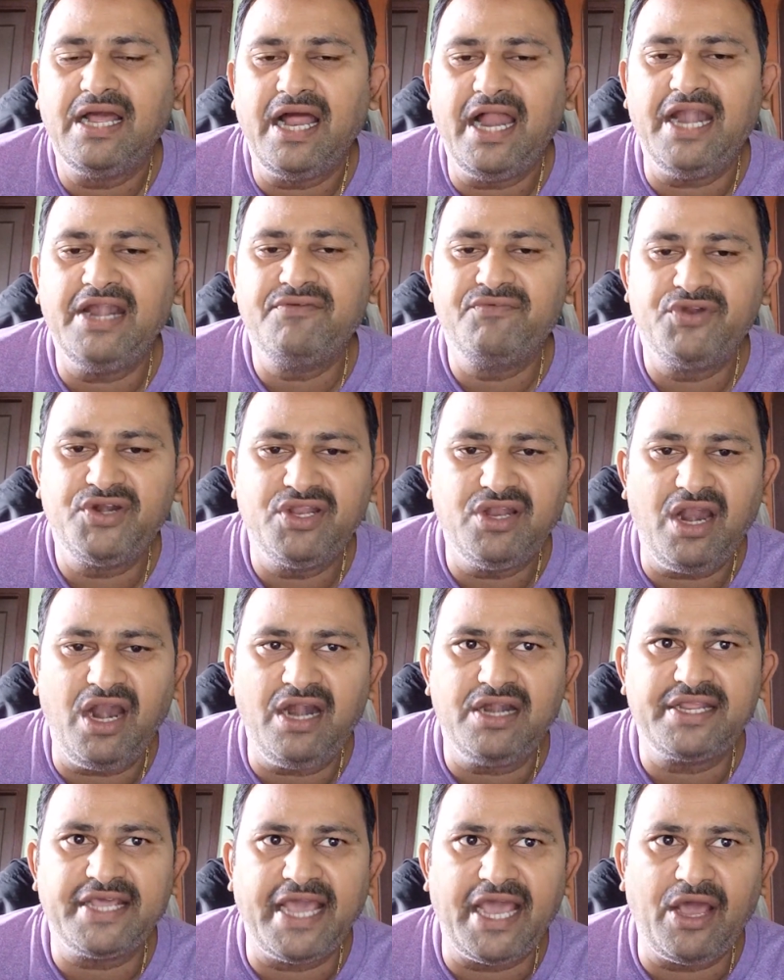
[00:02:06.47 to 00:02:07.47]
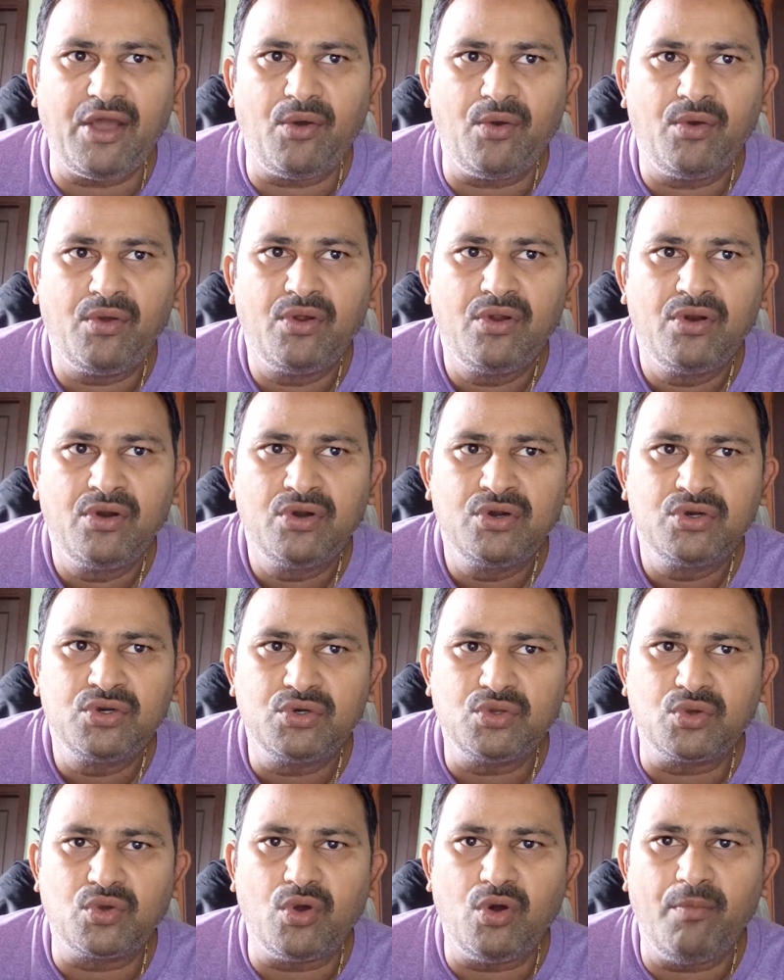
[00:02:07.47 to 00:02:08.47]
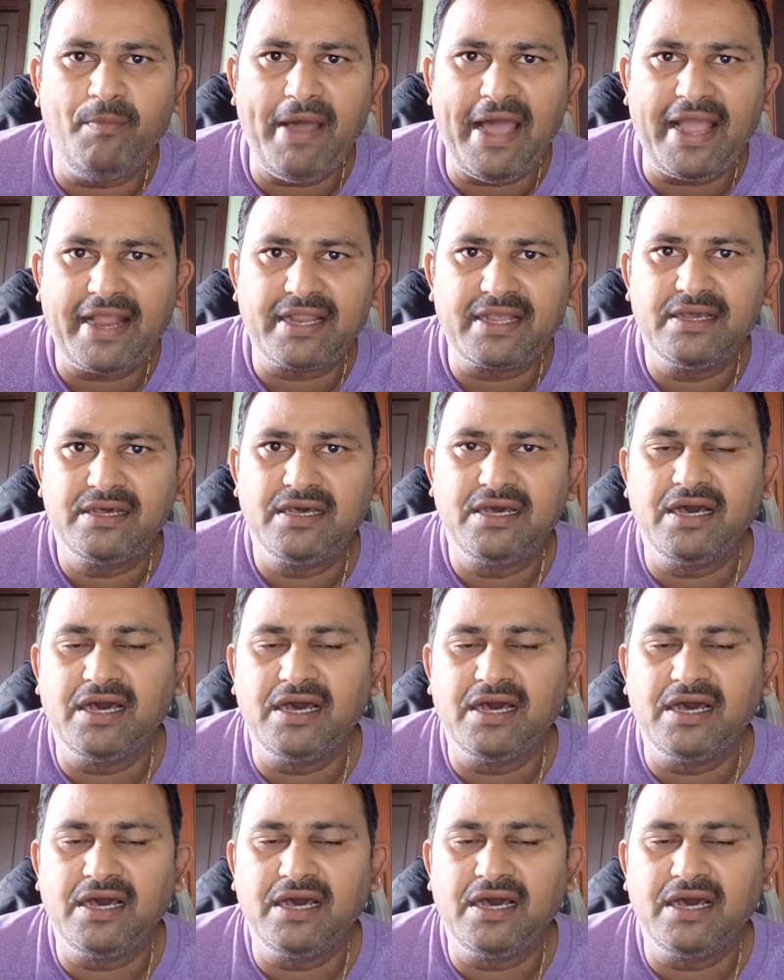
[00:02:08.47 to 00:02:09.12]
and we do not have to go back